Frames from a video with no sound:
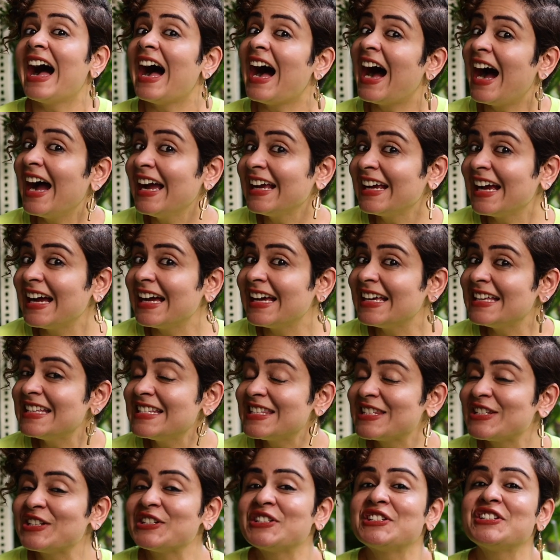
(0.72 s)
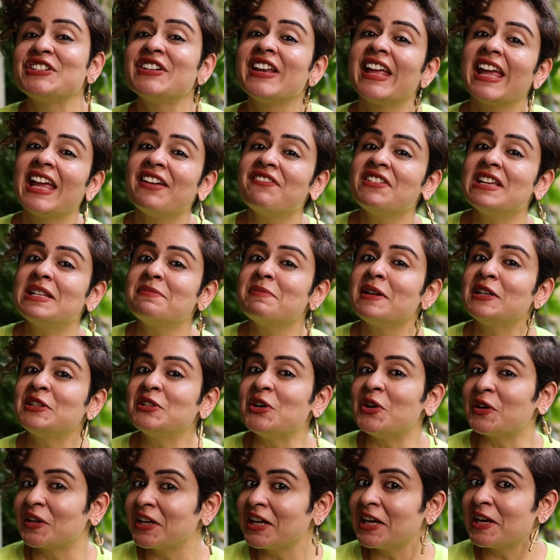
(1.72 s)
Hi guys, so today we'll be
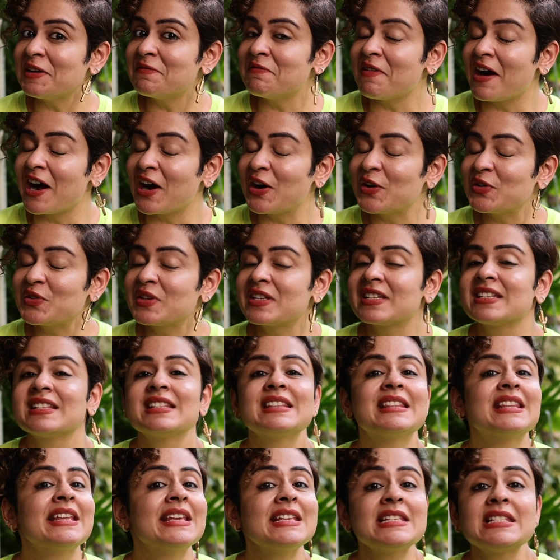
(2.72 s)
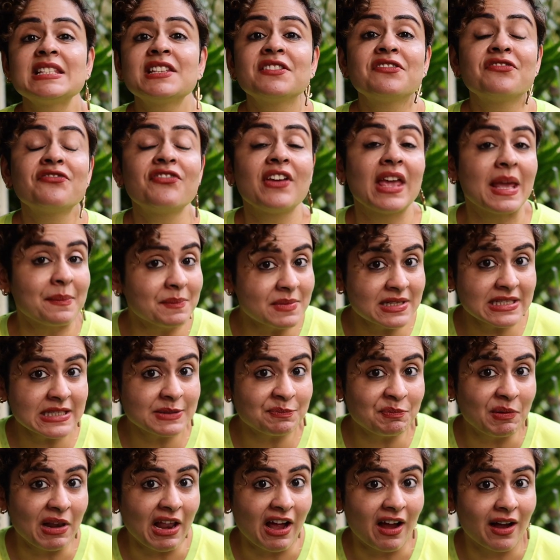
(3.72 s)
talking about this famous
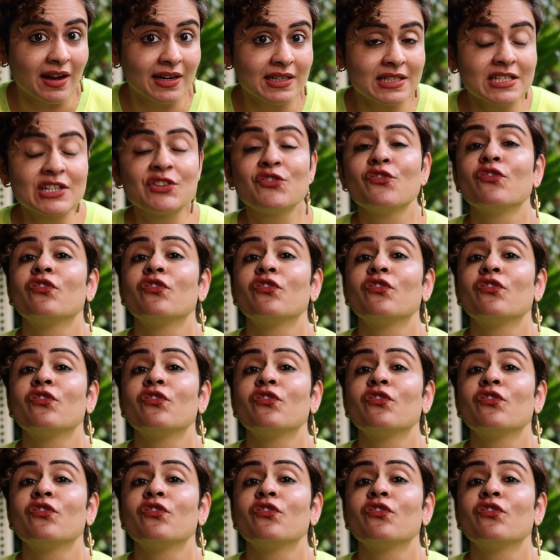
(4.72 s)
plant